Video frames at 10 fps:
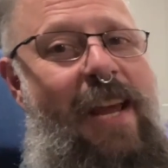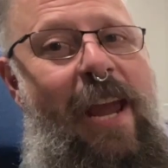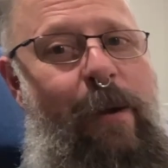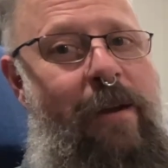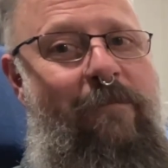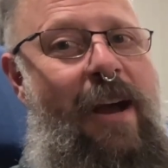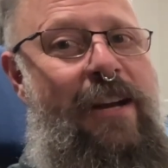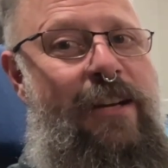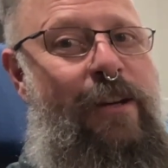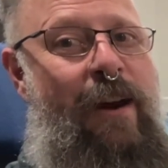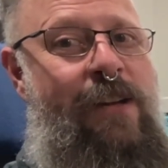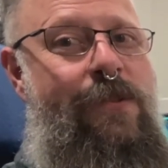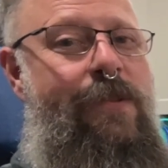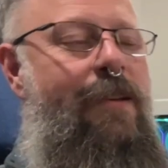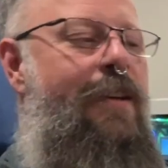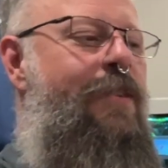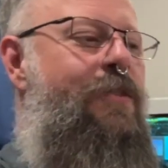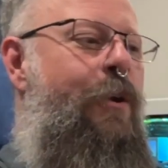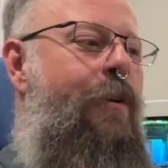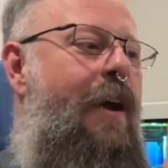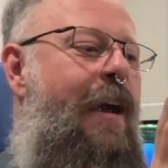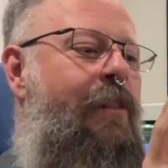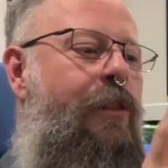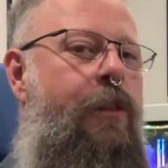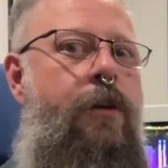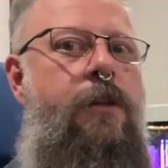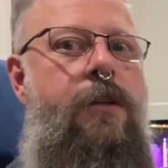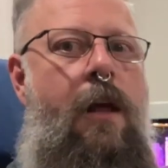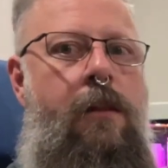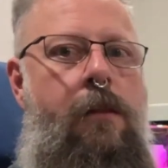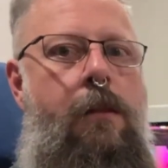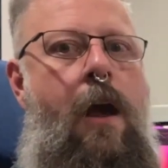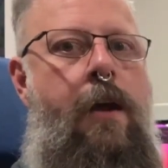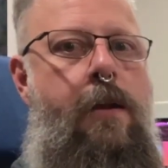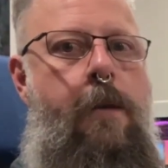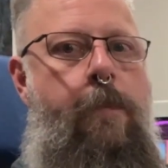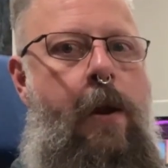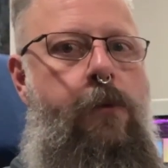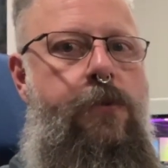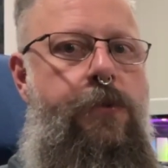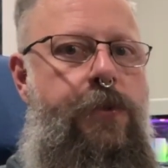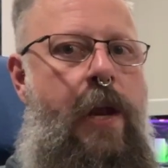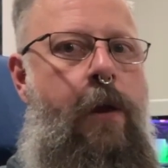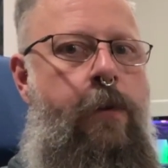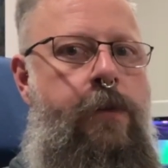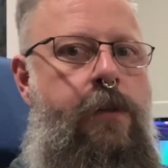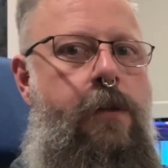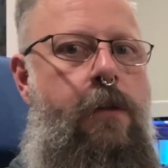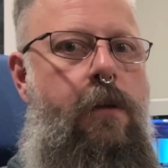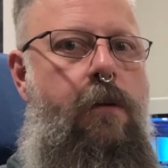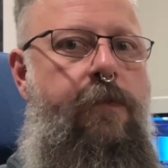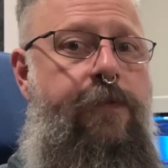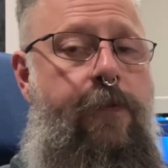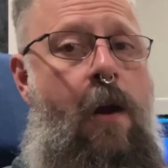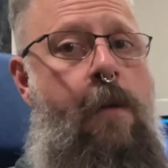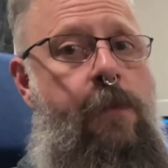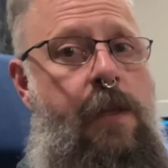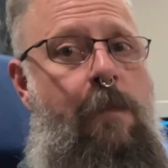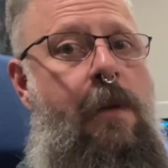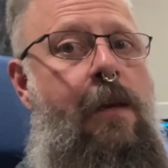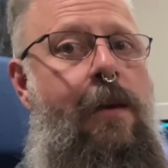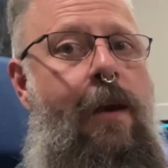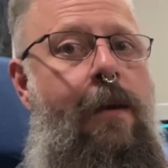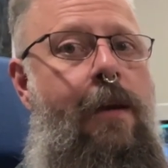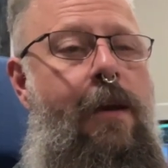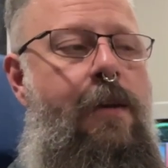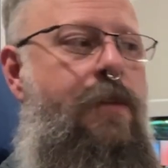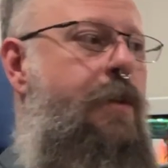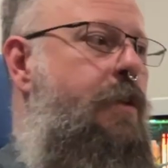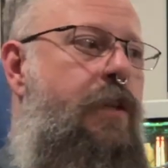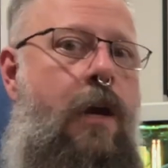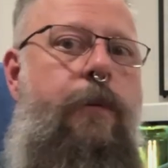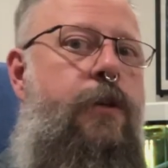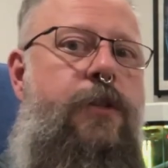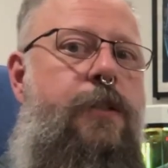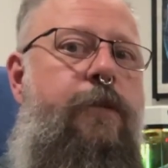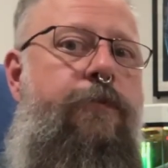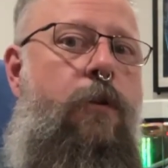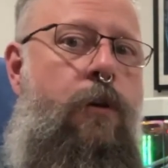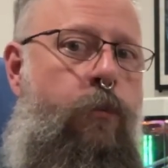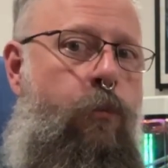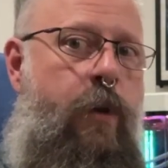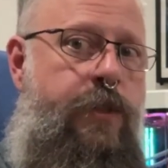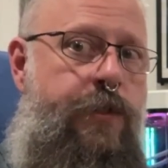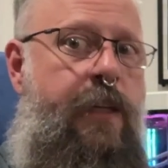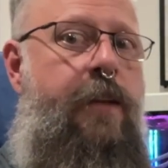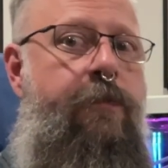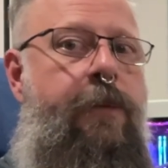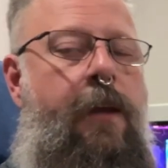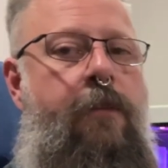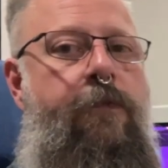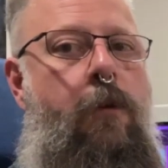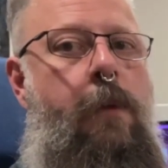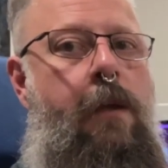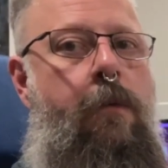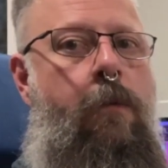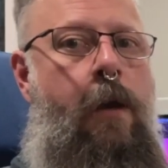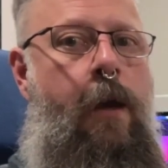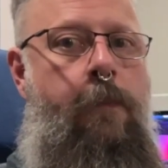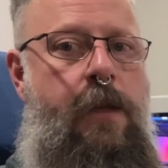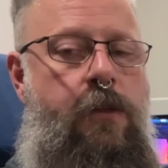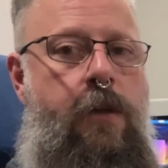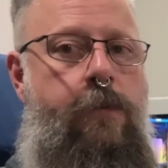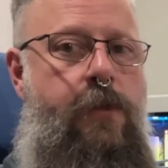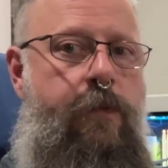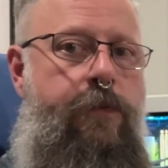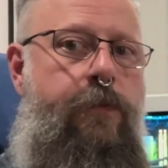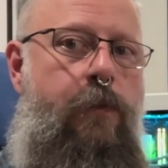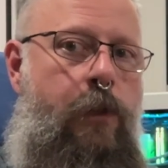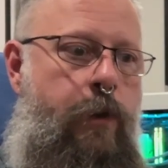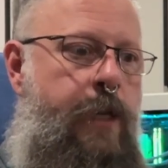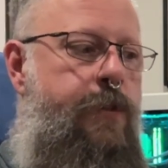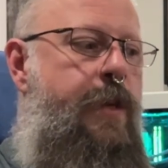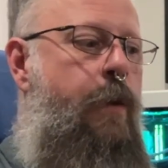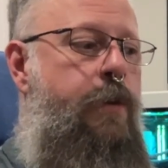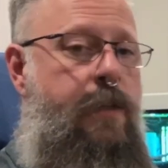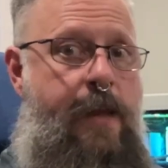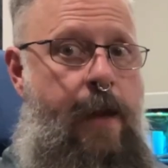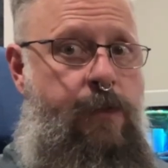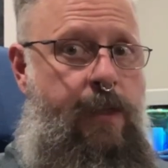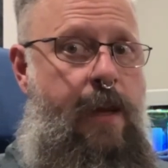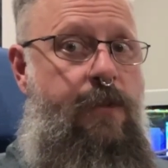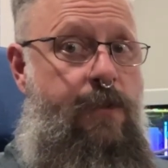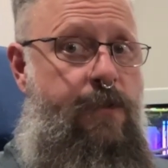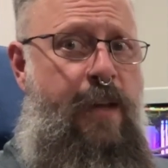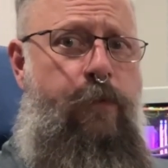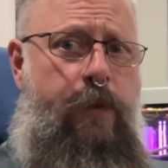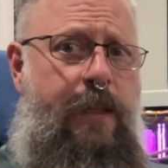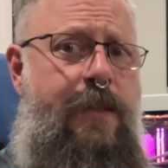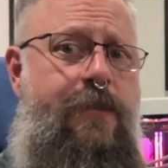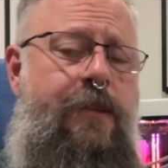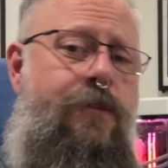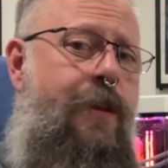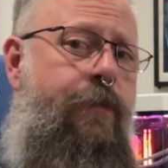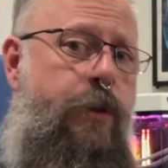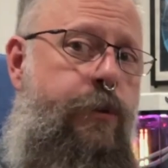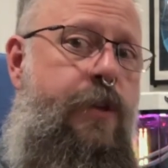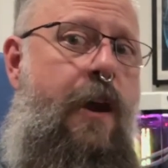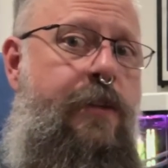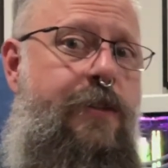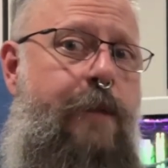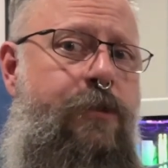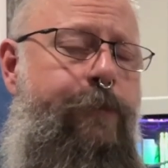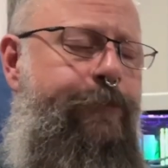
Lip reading: Anyway, I digress. So I learned a lot about sound from the Amiga. The Commodore 64 was significant for me in terms of learning sound, attack, decay, sustain, release, and some of those concepts.